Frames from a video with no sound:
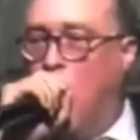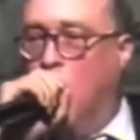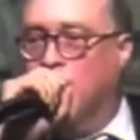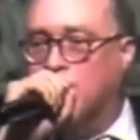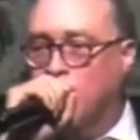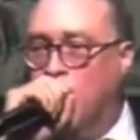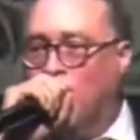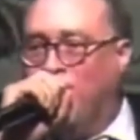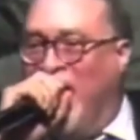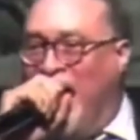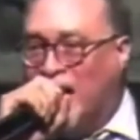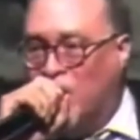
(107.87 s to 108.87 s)
is more
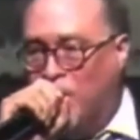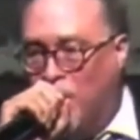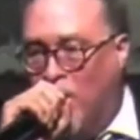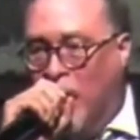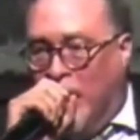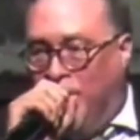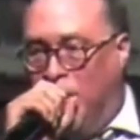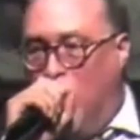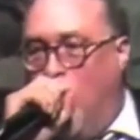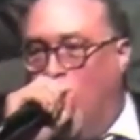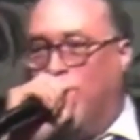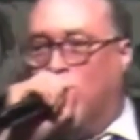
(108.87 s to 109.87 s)
valuable than
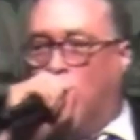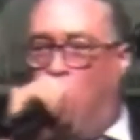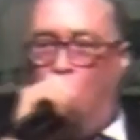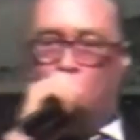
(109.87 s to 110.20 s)
all the gold in